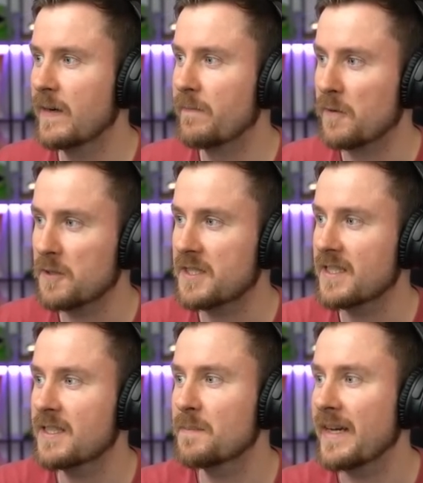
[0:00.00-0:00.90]

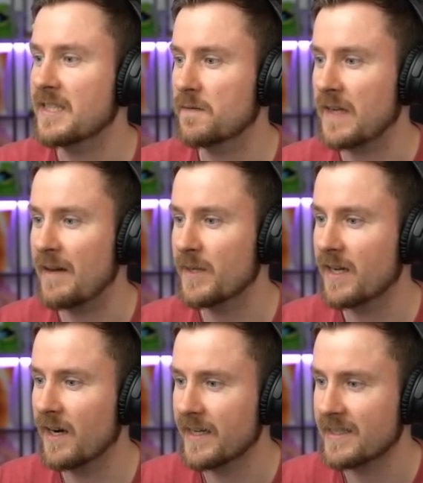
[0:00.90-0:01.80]
versus the base of Gaming
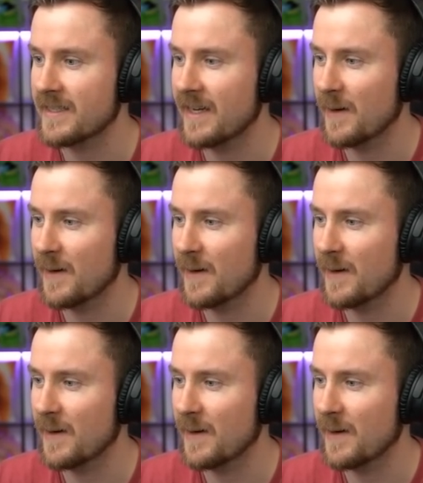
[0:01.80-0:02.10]
Guys,